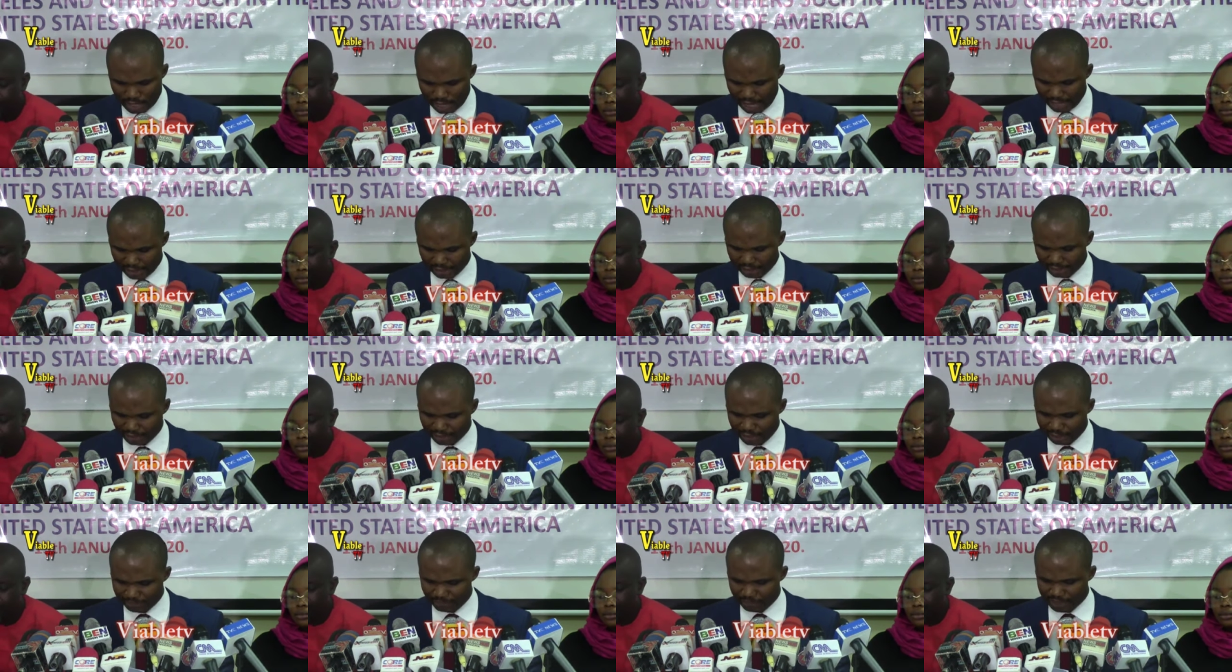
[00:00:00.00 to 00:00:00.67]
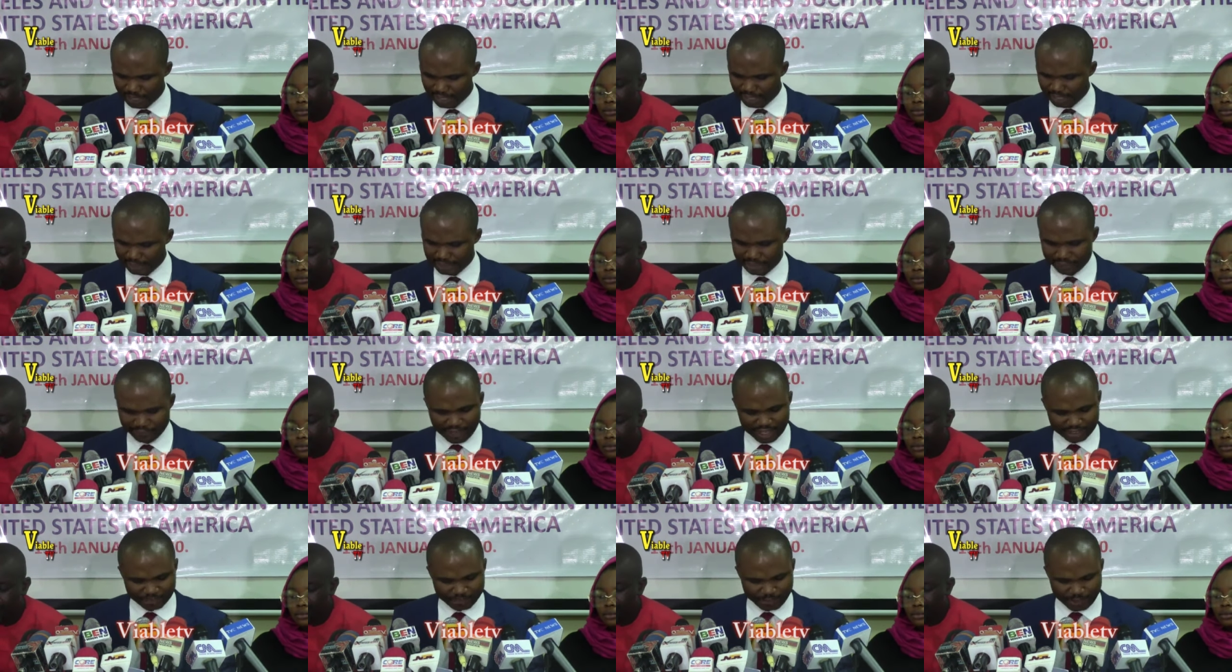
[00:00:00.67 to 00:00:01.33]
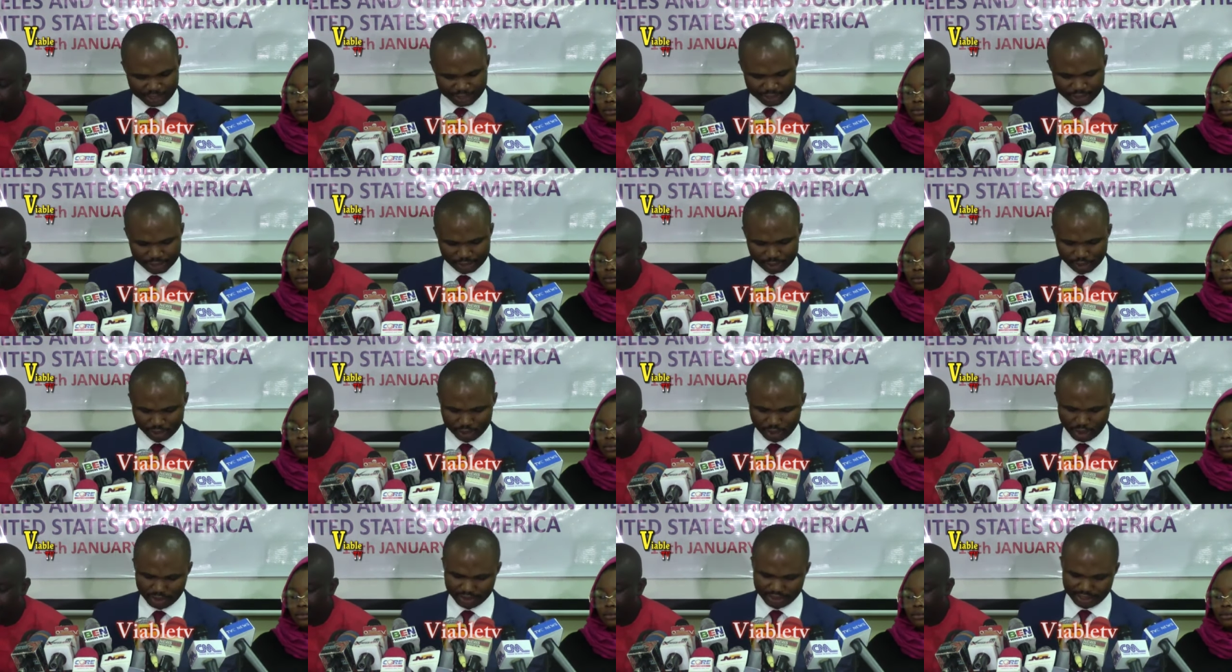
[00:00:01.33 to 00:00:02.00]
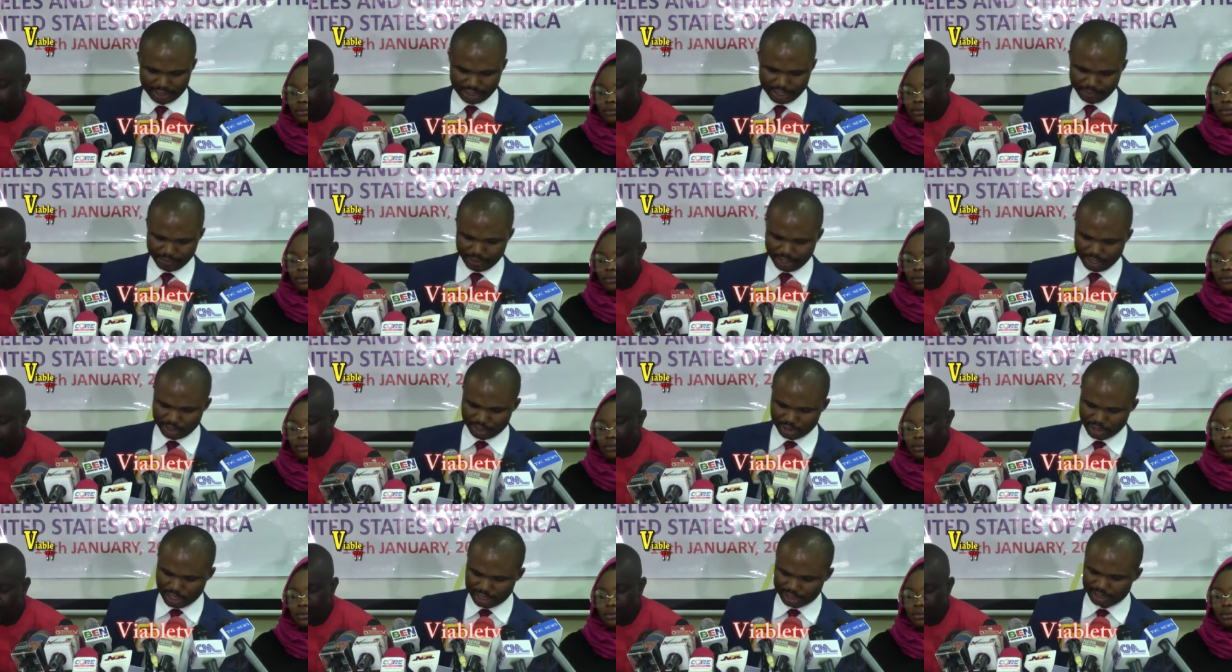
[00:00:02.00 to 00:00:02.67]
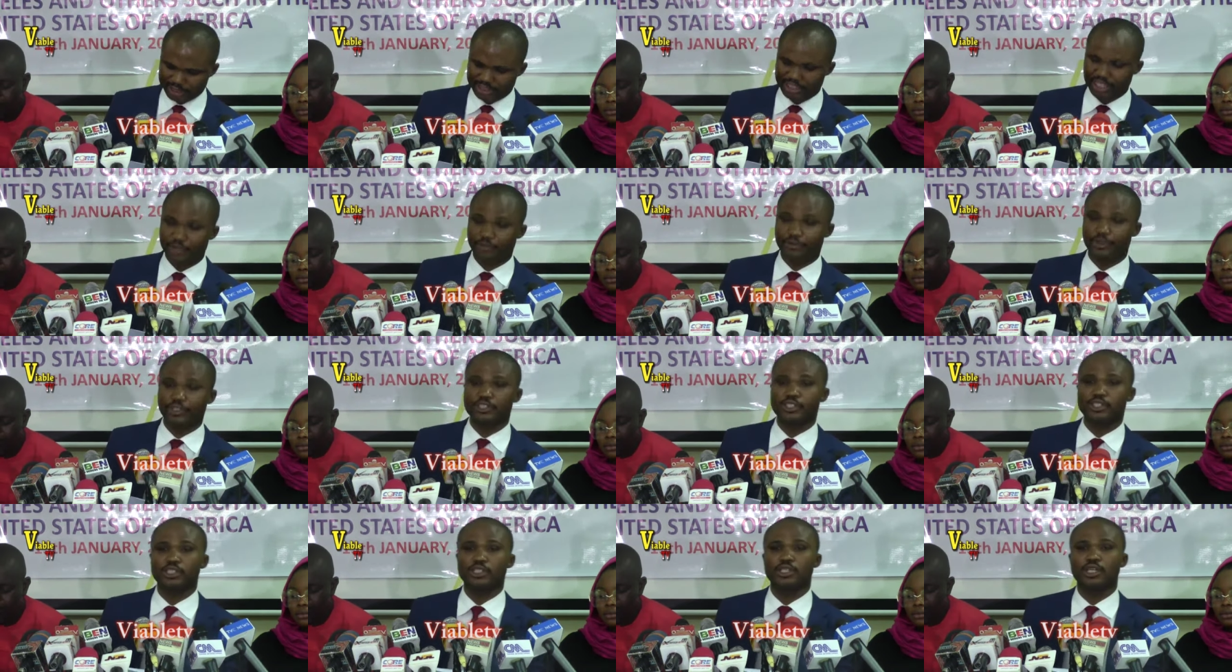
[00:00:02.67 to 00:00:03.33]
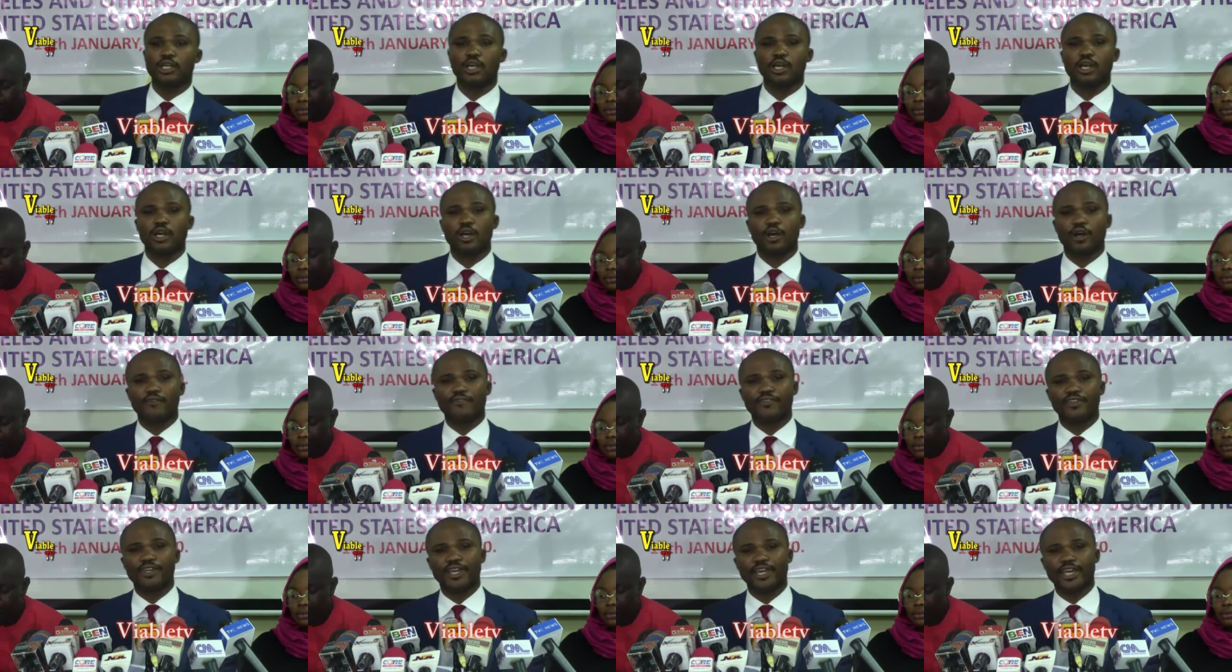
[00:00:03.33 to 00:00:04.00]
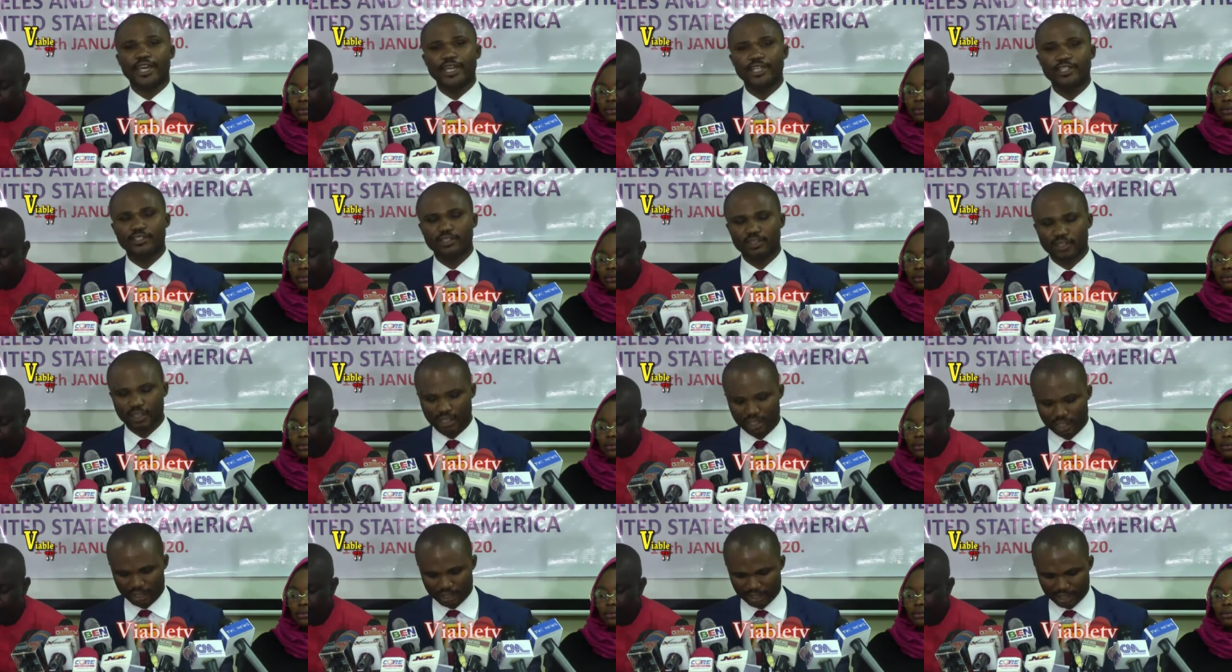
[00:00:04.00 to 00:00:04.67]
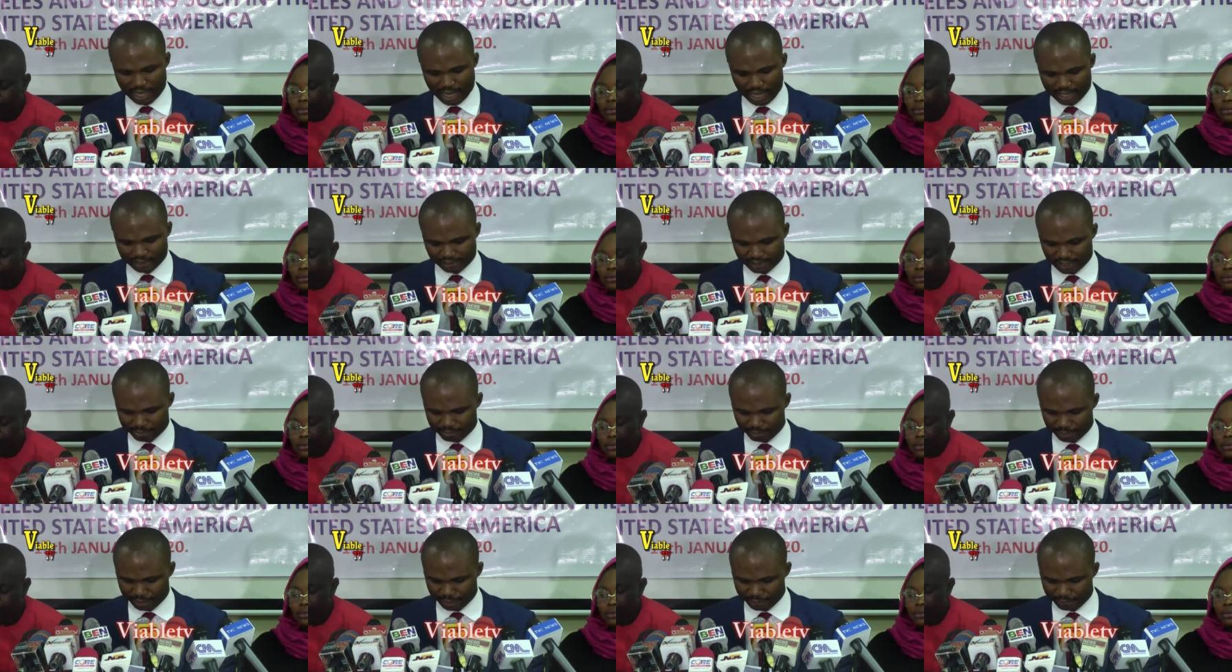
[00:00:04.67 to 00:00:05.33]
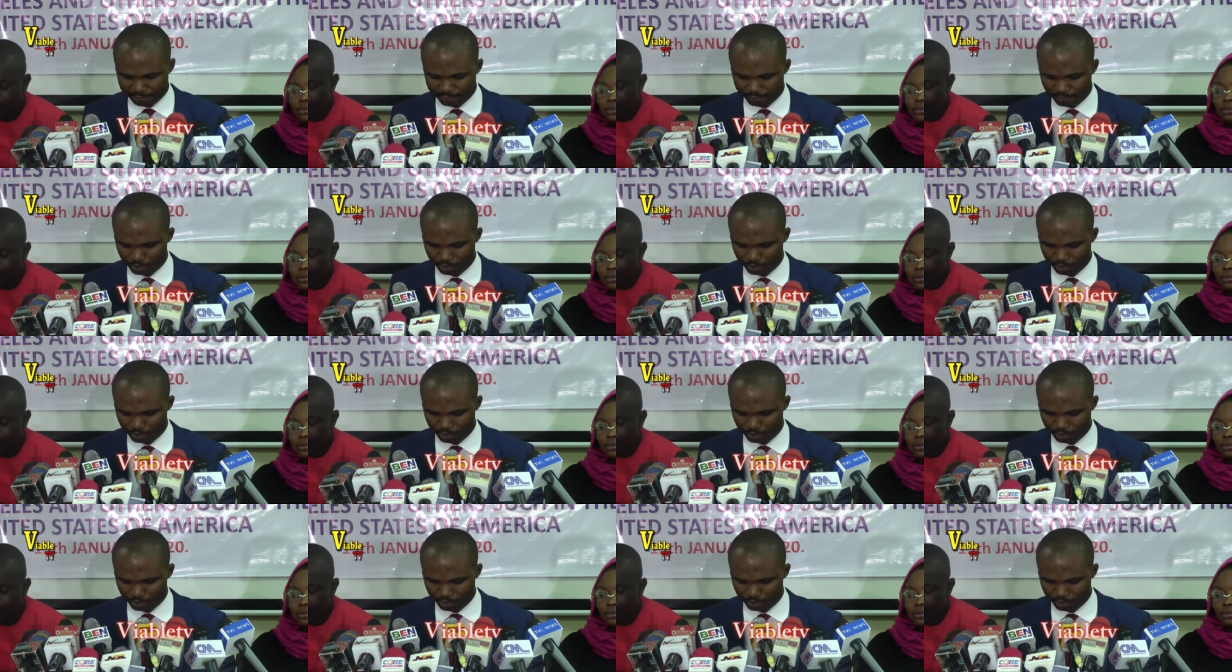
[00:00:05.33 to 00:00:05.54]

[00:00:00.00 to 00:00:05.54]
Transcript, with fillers: and deep negative aspersion on the image and integrity of the Eighth Assembly.